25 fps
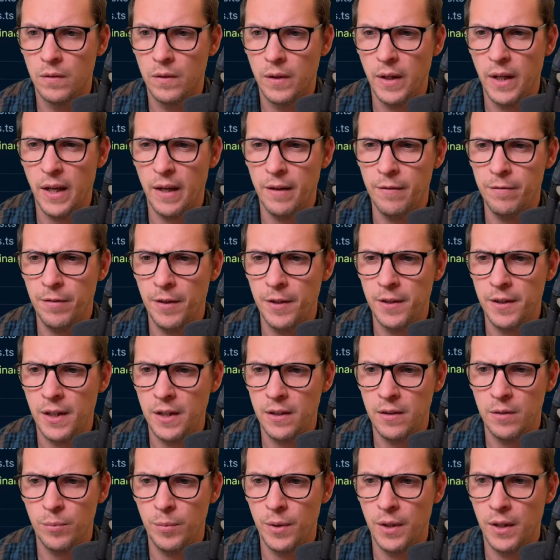Yeah, I find
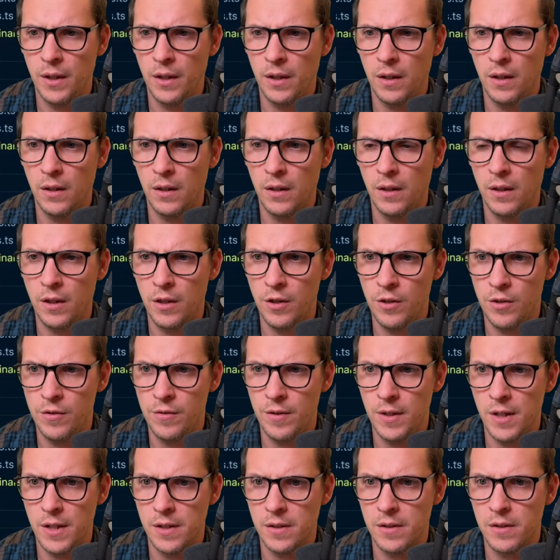that to be
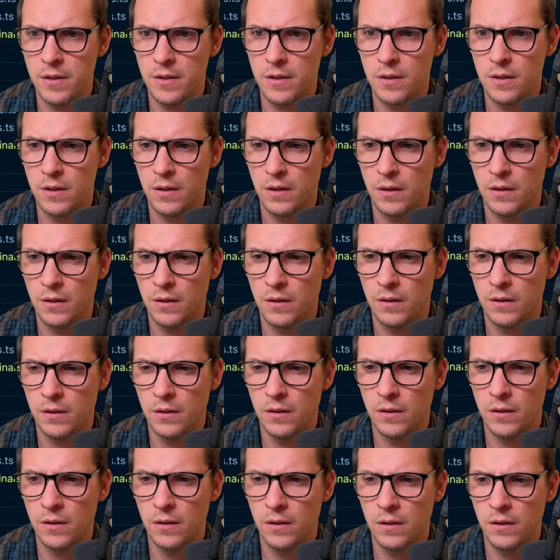curious.
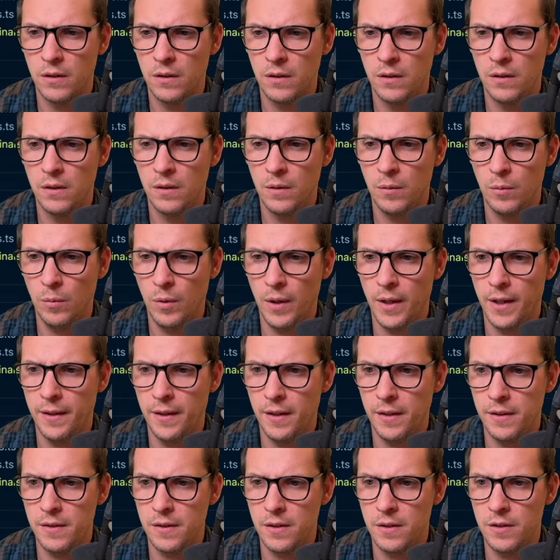Why
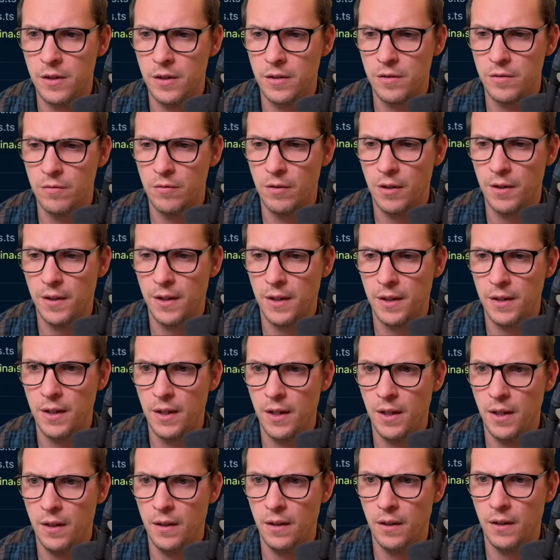doesn't it just run it
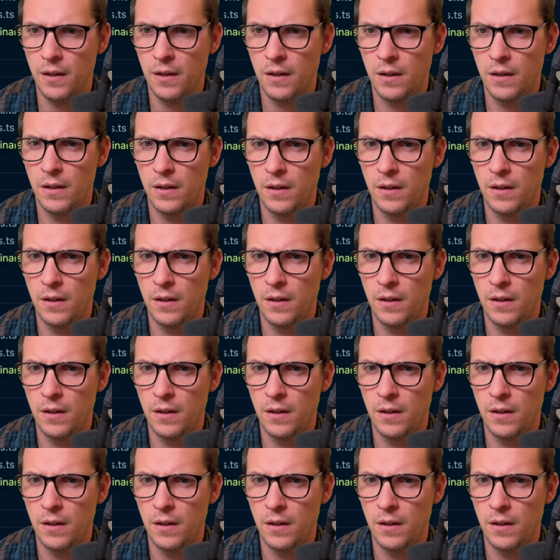here?